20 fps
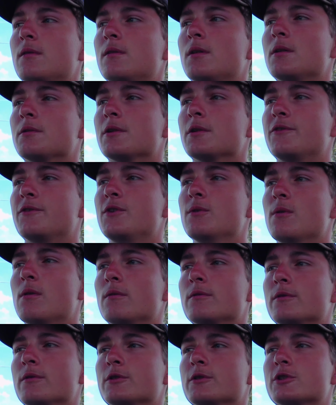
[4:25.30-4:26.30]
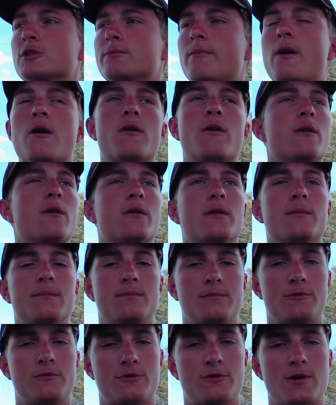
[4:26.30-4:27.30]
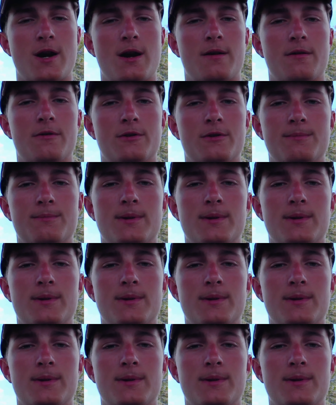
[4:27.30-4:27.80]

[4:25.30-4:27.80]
a review on the smaller tractors,